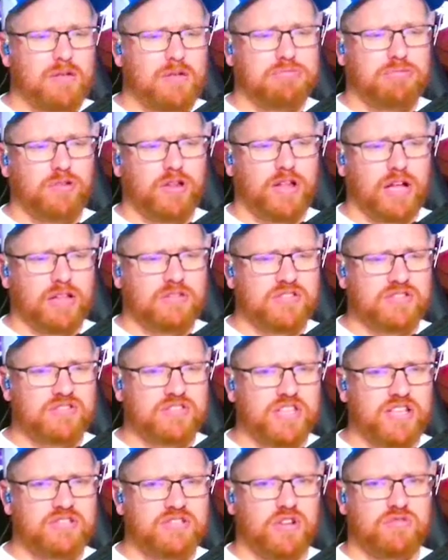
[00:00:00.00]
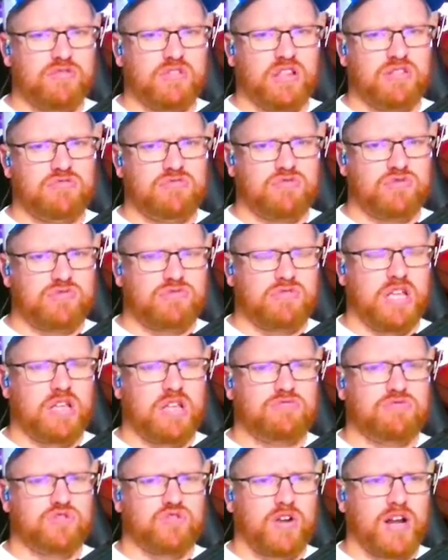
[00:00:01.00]
out this season and
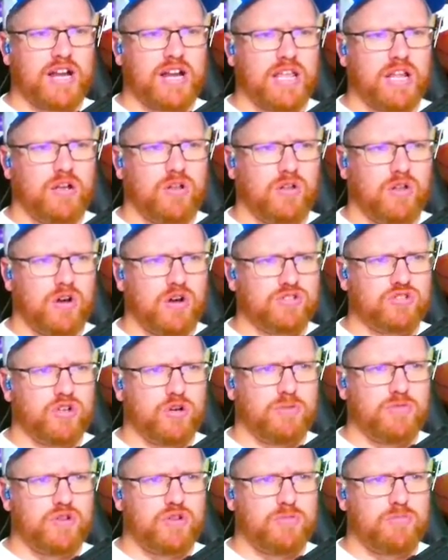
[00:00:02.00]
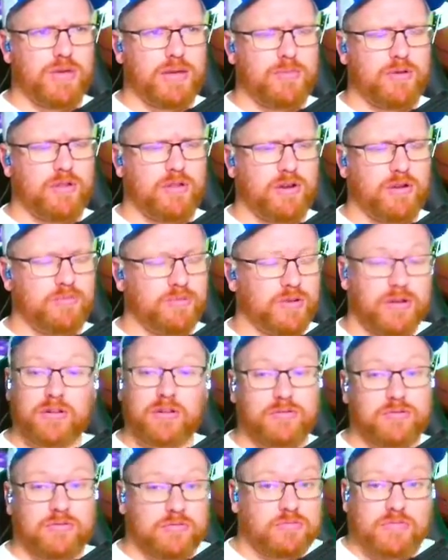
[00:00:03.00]
try to get a long-term deal maybe later.
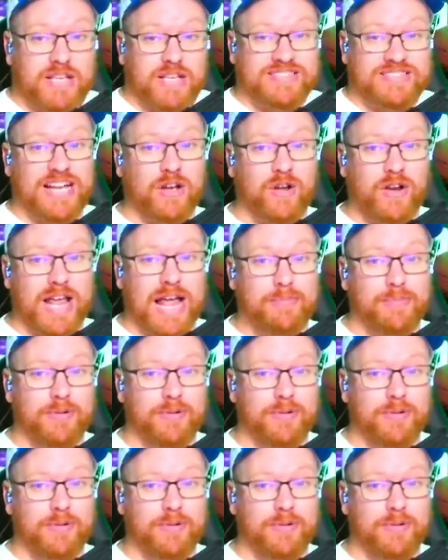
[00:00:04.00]
That's not going to happen.